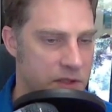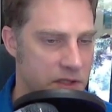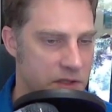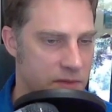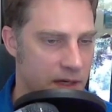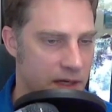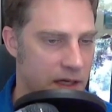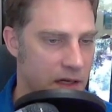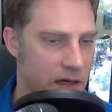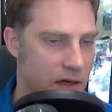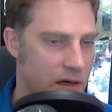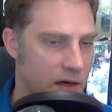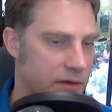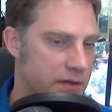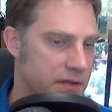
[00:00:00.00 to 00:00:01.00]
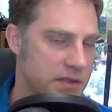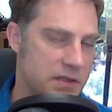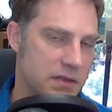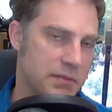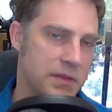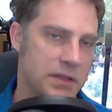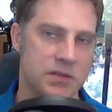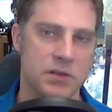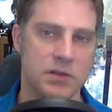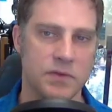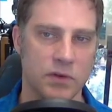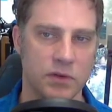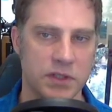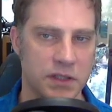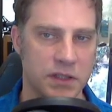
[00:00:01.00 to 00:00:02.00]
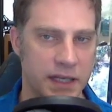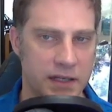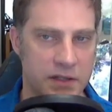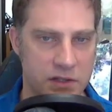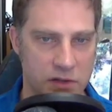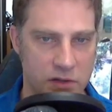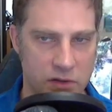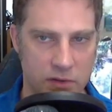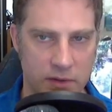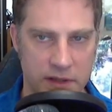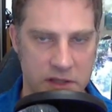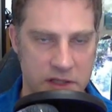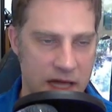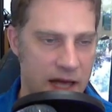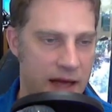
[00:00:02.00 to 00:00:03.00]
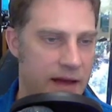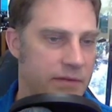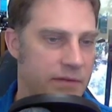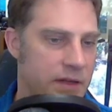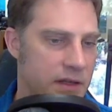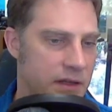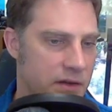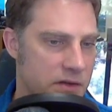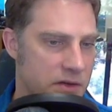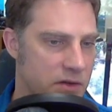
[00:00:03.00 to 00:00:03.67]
which is right here, this is something that's useful to link to and just have, and